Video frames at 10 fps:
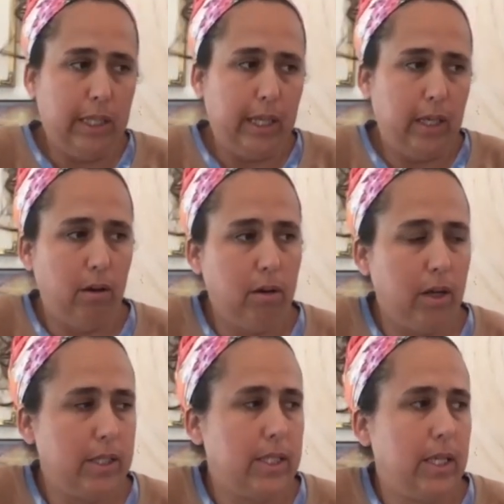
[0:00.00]
yoga
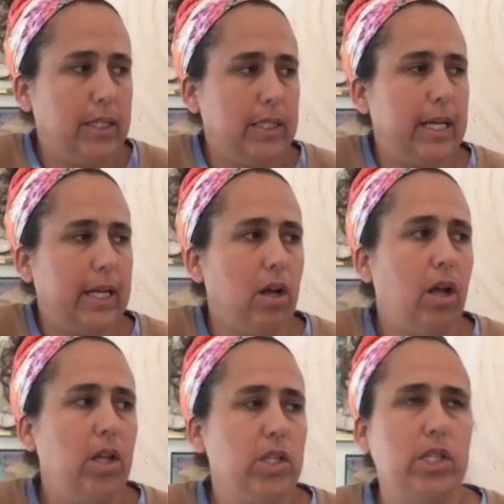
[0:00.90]
is a
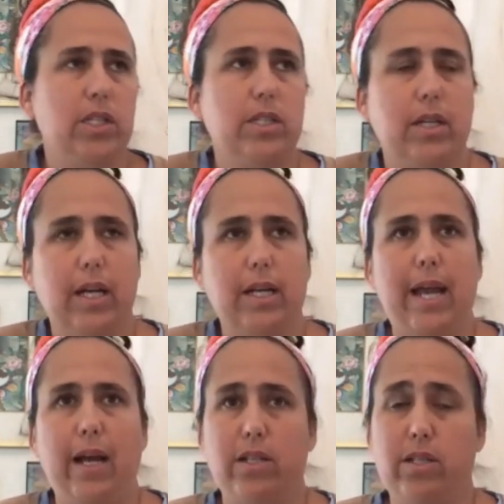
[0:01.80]
technology to
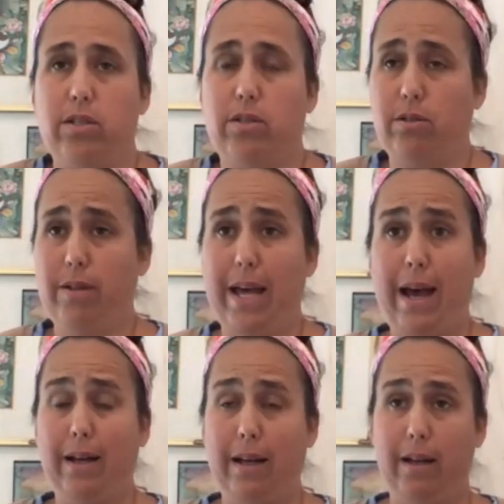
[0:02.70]
connect to
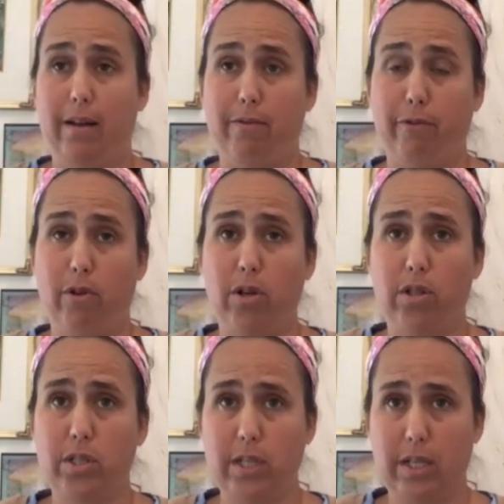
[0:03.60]
that
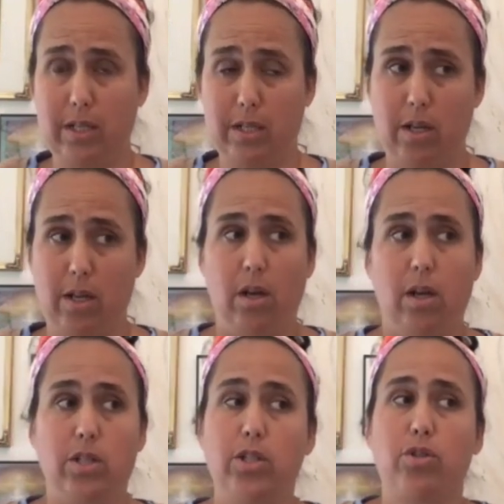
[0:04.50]
force and
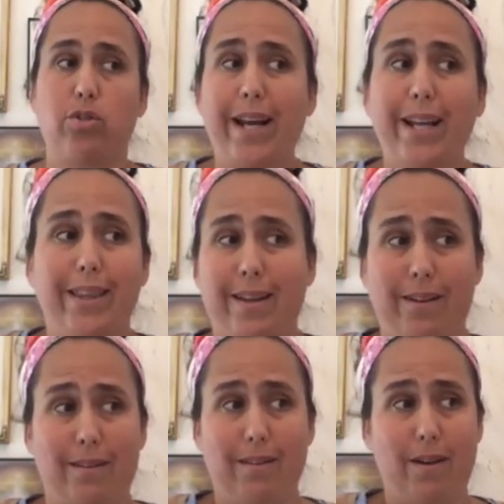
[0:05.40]
to
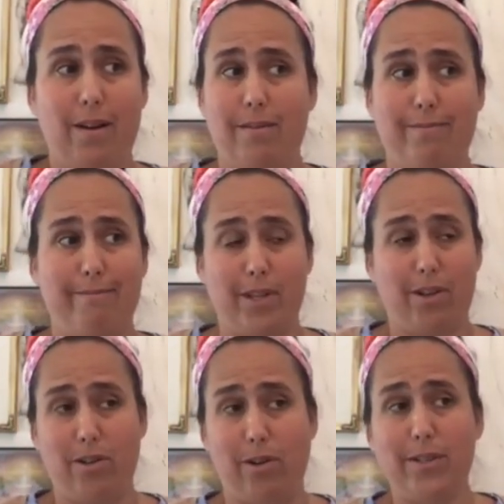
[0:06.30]
strengthen
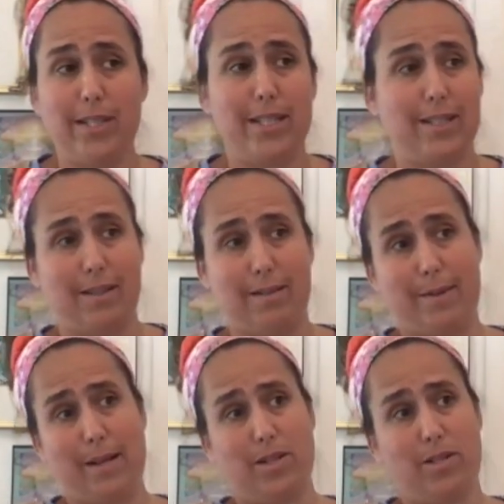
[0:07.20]
your nervous system
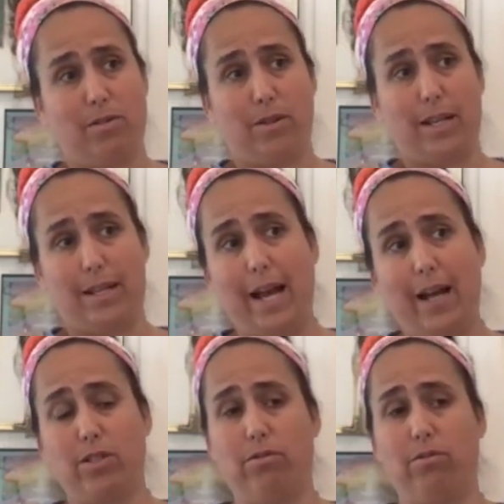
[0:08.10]
and to
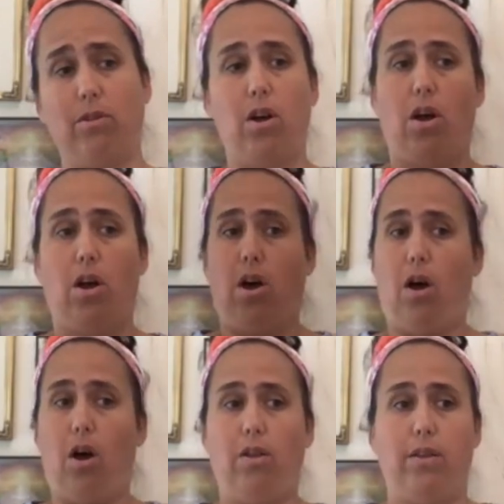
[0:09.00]
connect to
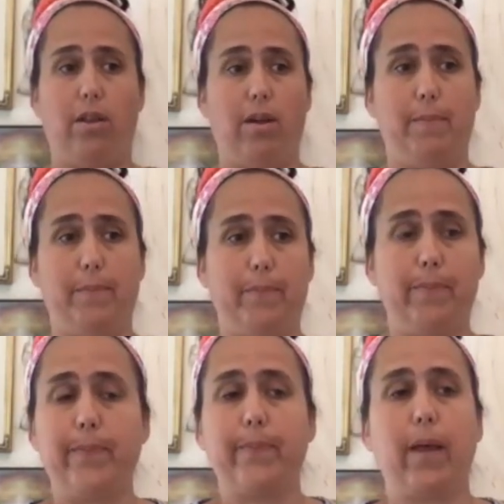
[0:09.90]
all the
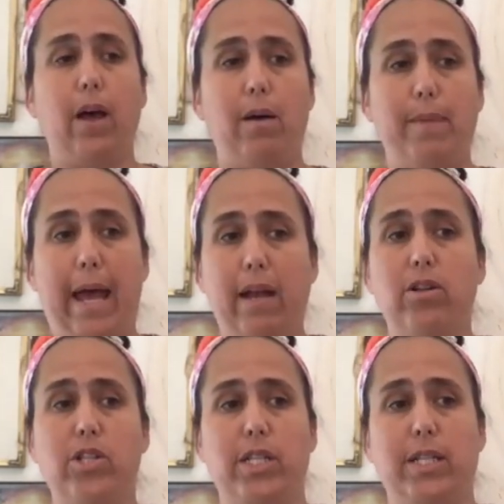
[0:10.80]

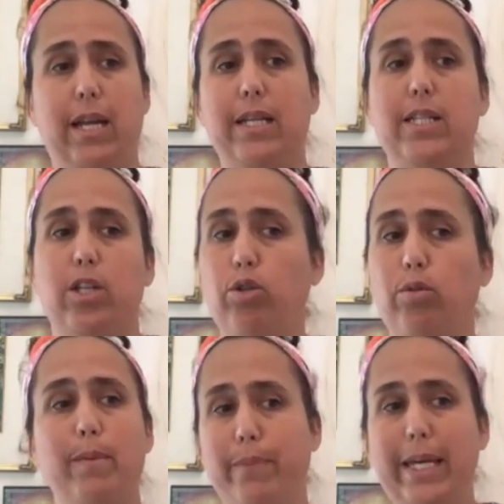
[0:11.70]
energy that is a
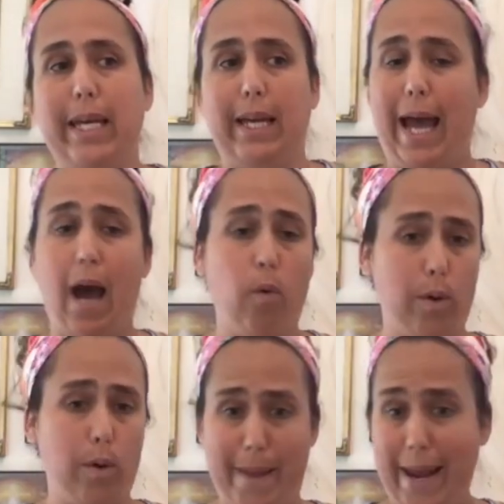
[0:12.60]
human being, how
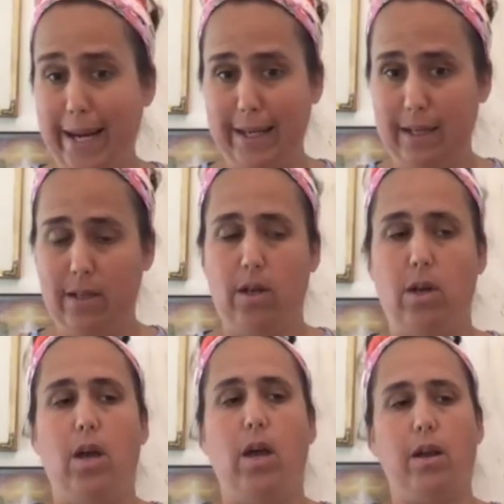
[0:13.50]
we're made.
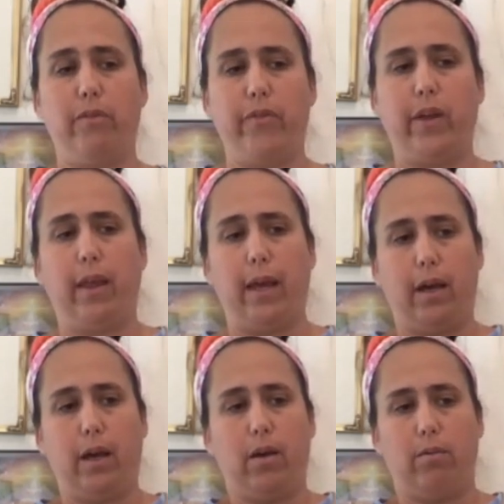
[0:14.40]
And I feel like
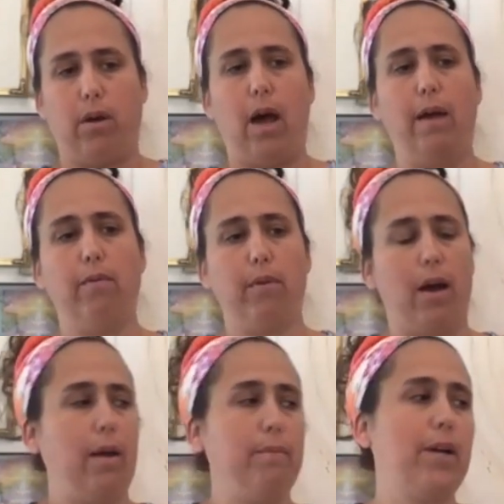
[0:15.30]

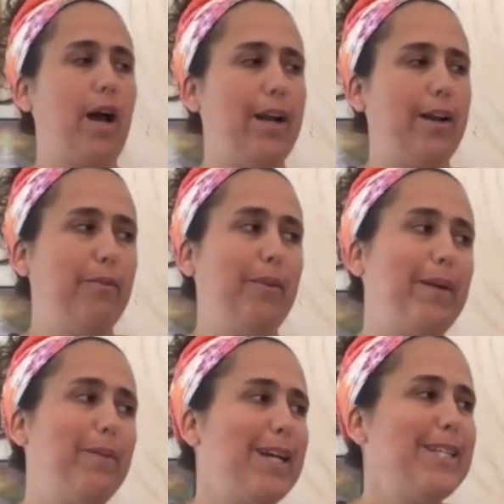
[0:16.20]
I'm kind of like
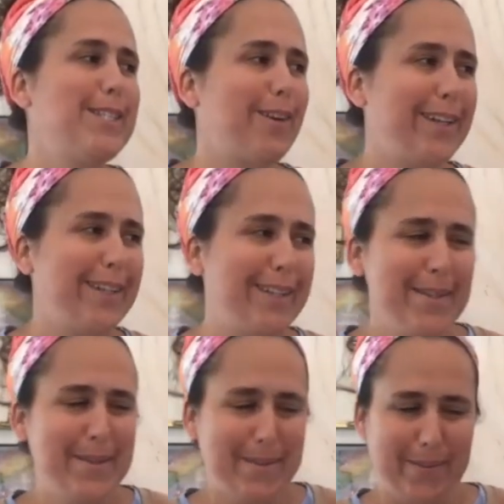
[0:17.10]
when I started
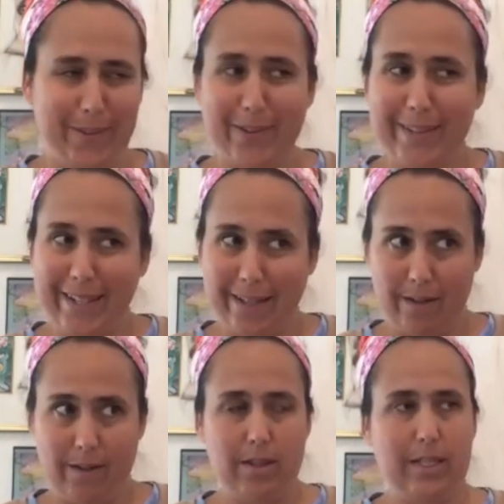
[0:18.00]

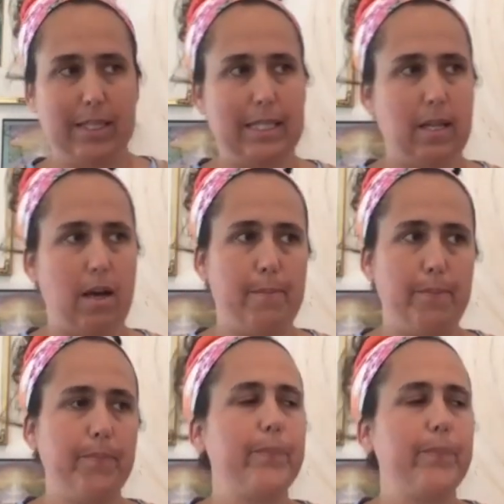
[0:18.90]
learning this, the